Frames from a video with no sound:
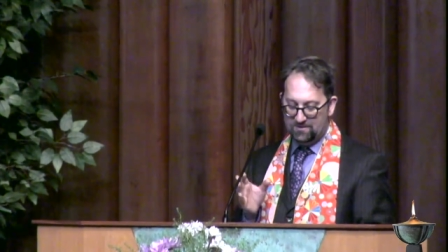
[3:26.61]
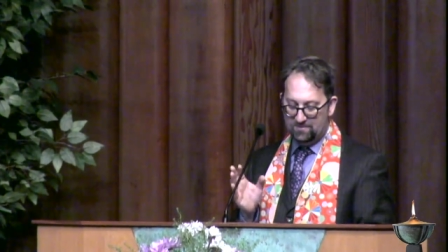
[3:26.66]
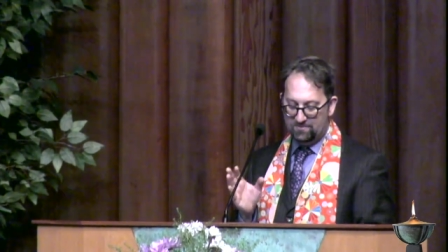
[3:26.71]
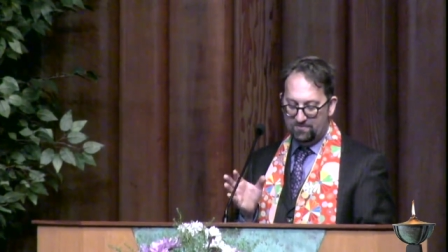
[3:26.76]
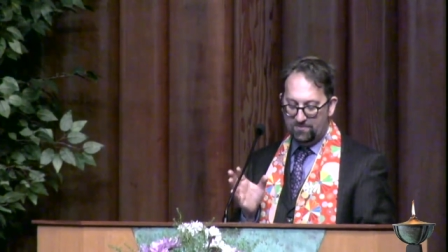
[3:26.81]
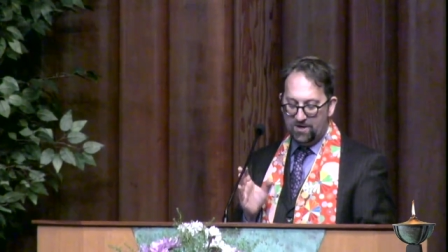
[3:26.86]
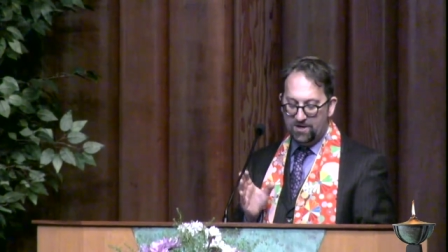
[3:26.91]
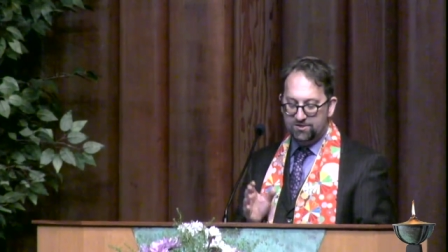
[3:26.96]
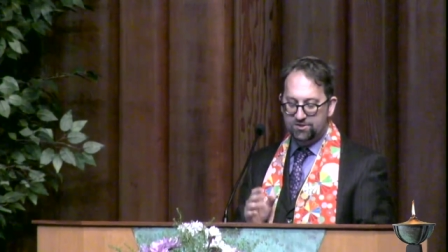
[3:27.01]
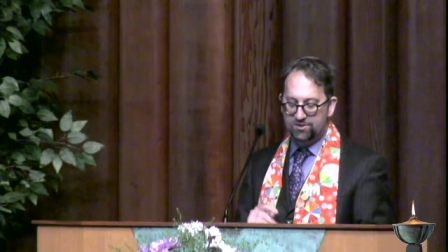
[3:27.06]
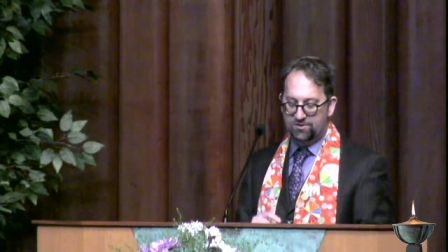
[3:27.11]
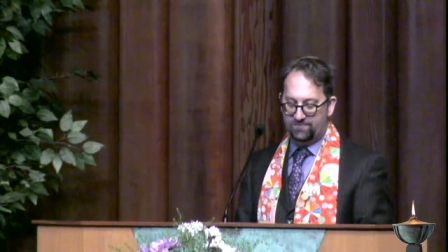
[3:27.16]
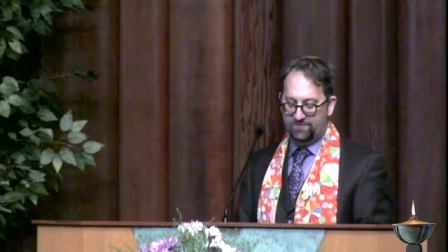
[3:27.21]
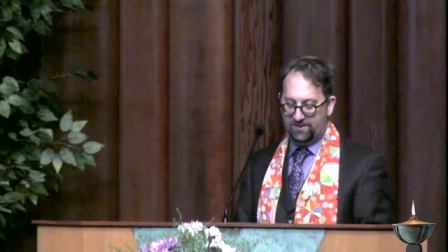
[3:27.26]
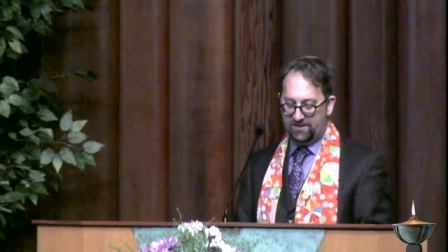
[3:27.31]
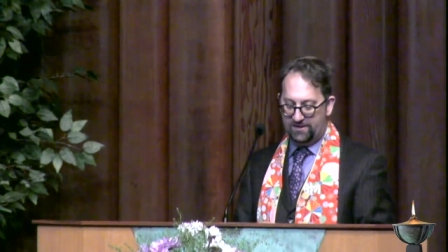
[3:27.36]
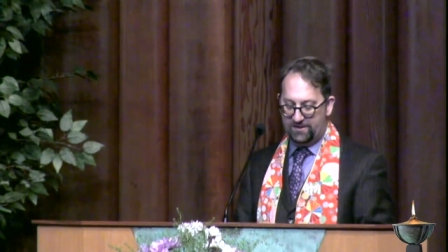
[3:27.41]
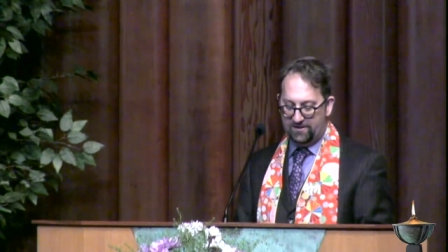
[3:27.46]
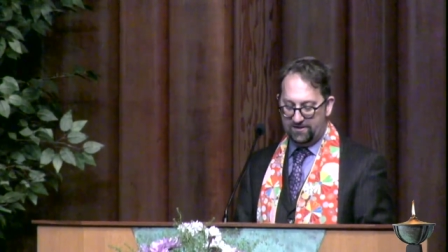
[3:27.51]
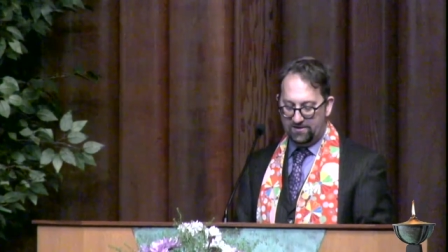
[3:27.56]
much of the
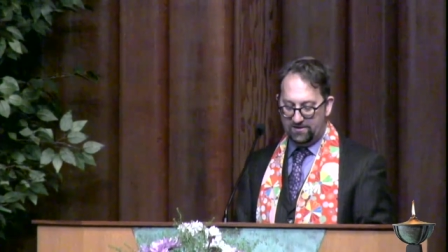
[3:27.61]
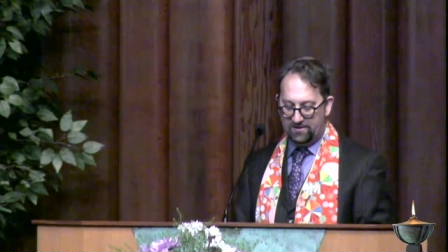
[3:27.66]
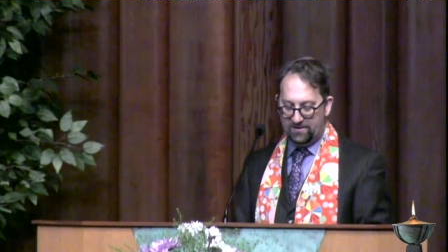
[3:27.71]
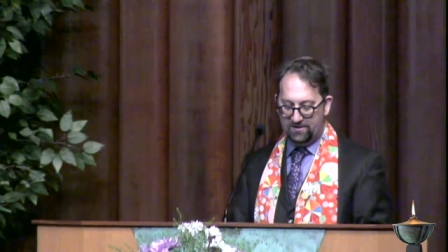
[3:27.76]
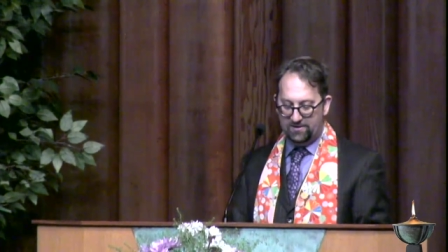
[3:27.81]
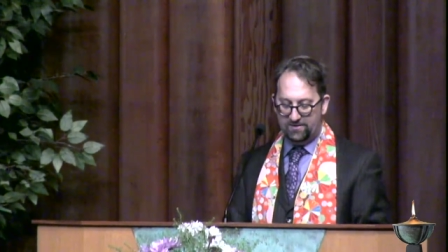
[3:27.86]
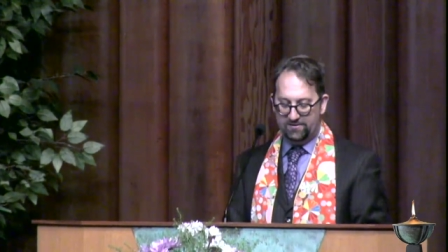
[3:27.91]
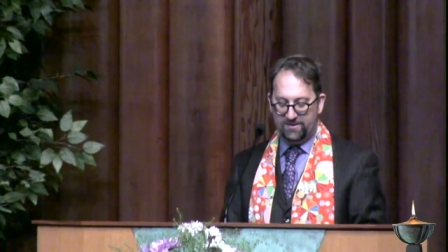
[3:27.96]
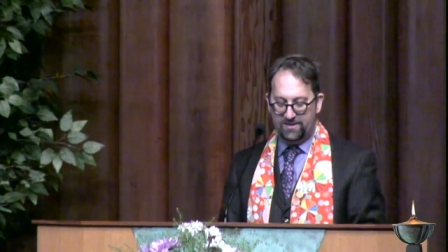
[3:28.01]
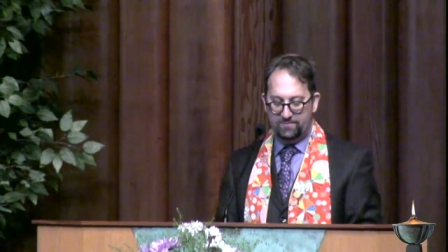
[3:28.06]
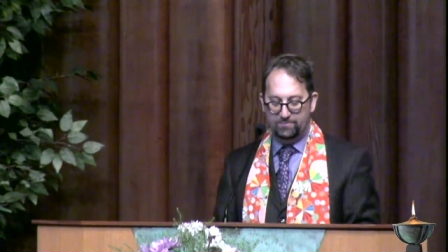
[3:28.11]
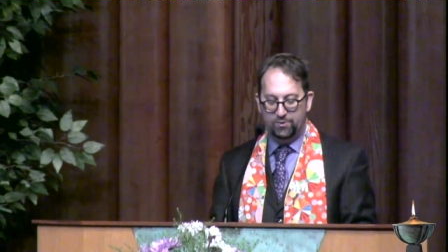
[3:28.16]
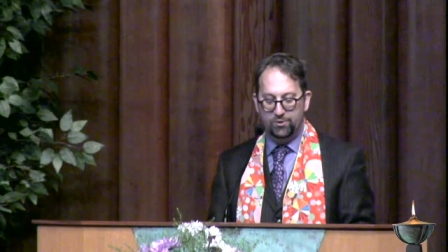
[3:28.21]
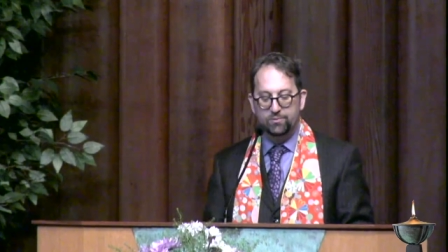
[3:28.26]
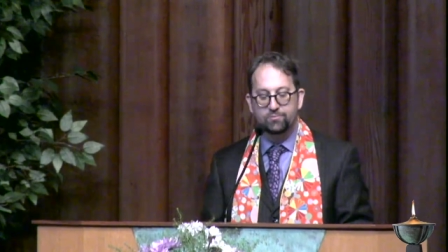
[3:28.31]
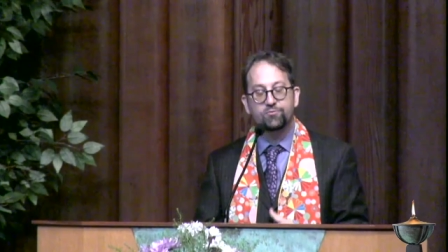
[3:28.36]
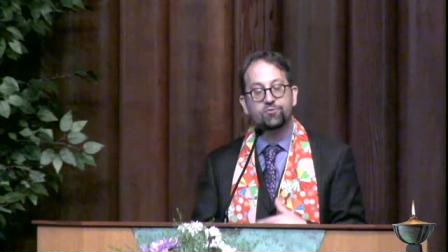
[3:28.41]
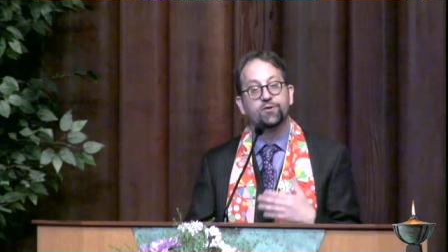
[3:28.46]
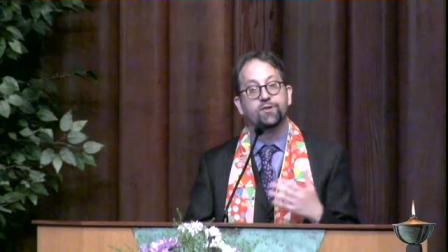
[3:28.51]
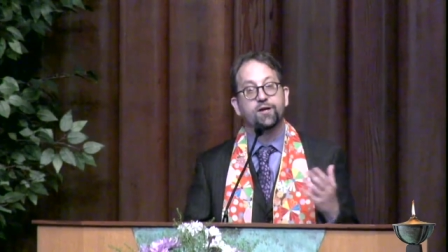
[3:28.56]
year, they bloom
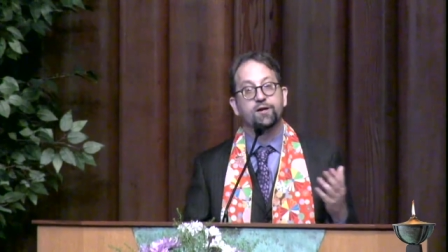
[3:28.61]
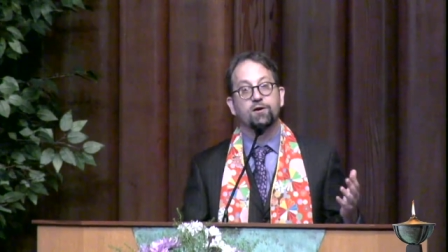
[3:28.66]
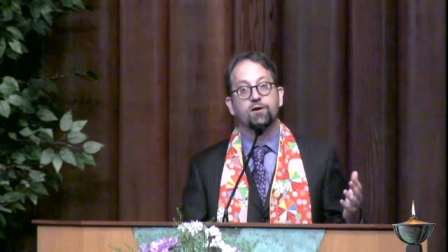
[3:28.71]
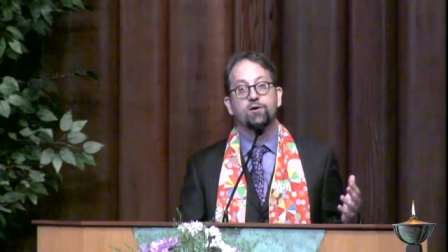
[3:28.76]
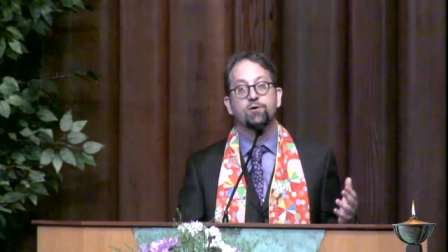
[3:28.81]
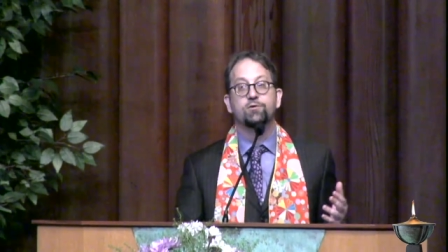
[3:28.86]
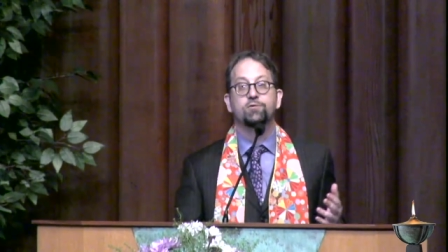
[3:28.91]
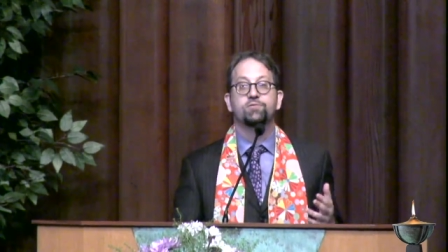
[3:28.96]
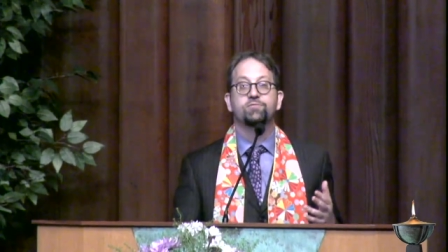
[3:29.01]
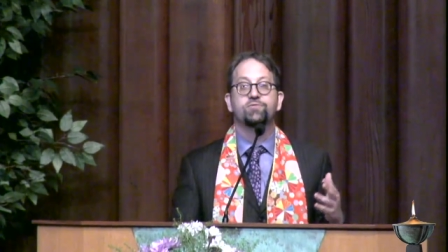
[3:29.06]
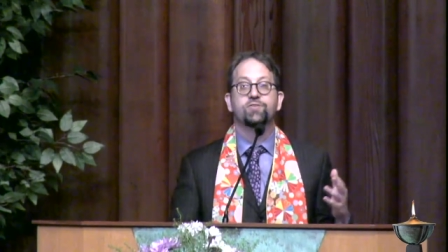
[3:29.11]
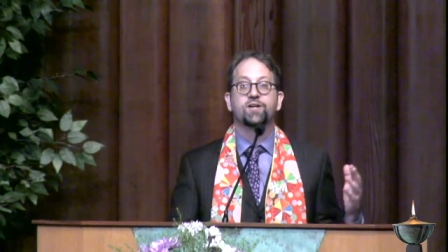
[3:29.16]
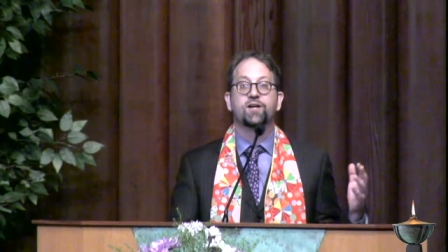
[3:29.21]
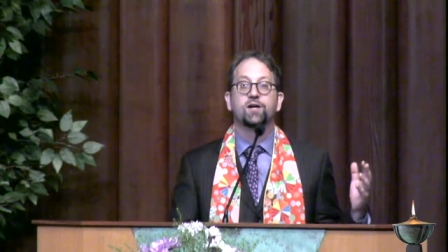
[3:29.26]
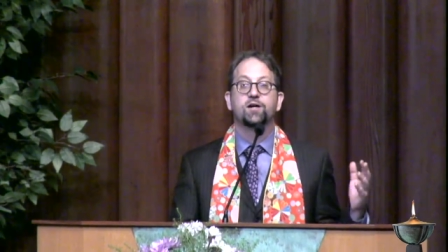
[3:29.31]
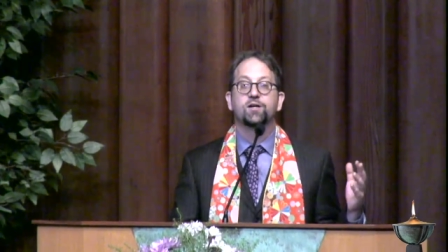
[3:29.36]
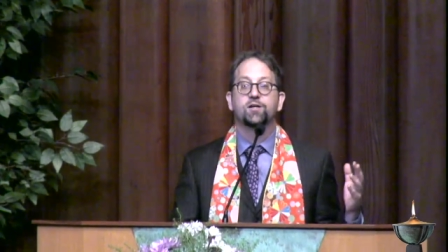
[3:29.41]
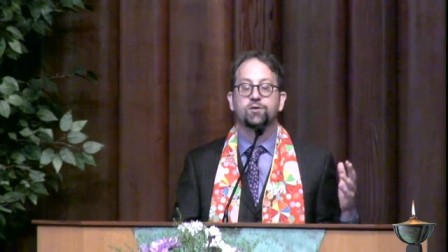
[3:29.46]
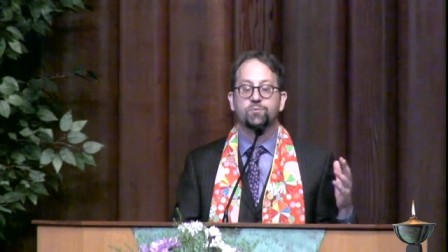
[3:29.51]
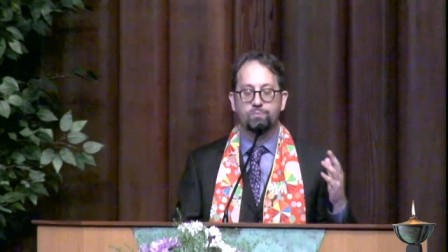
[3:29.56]
for their own
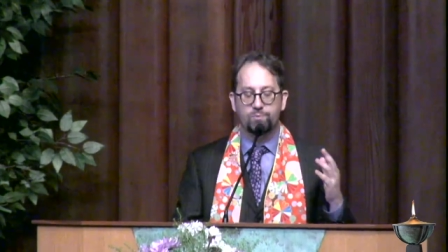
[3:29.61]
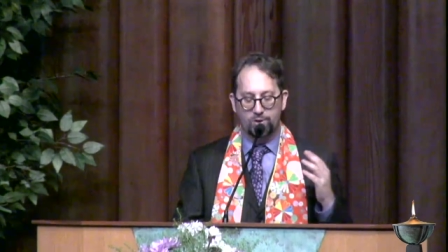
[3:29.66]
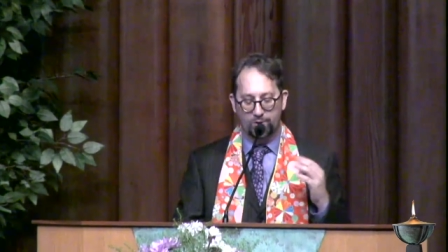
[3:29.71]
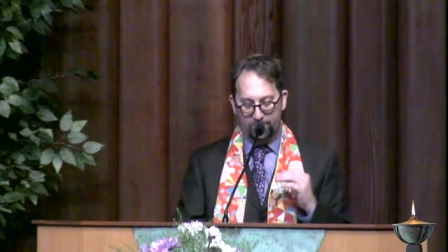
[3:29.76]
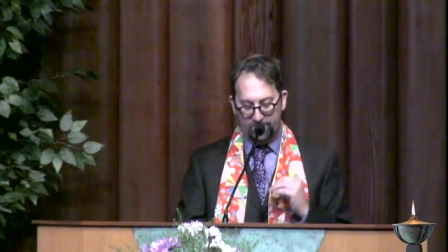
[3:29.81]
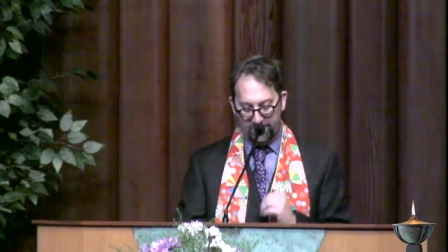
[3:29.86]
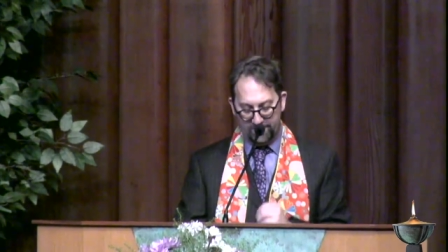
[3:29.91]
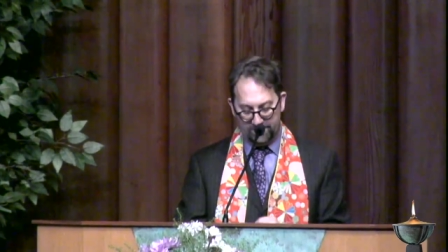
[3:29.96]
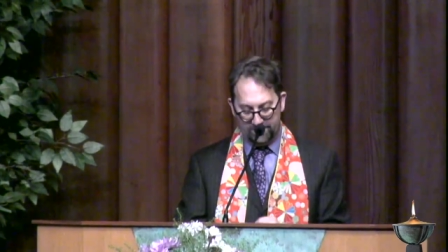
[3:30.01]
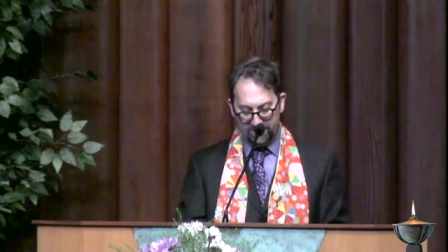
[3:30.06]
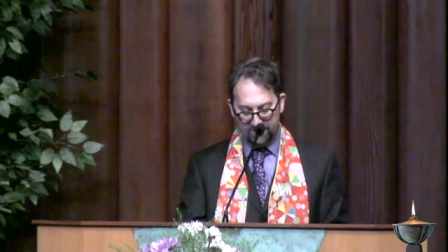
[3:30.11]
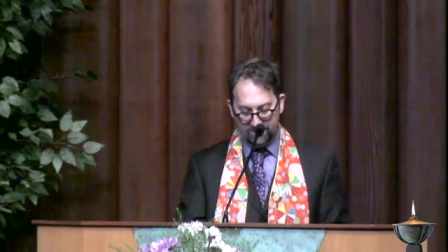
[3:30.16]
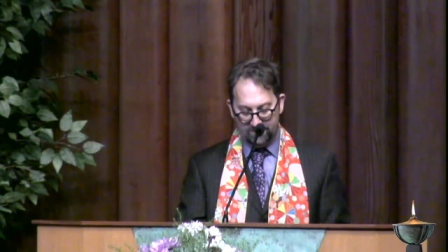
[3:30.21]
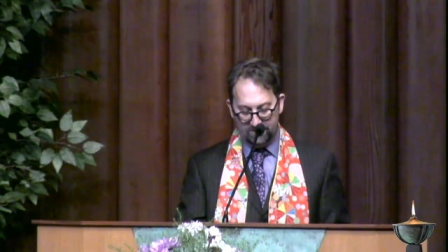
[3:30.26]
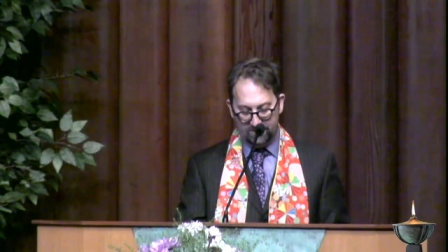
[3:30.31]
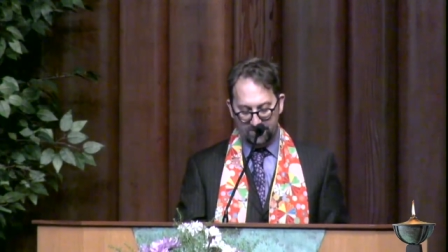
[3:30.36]
fecund purpose,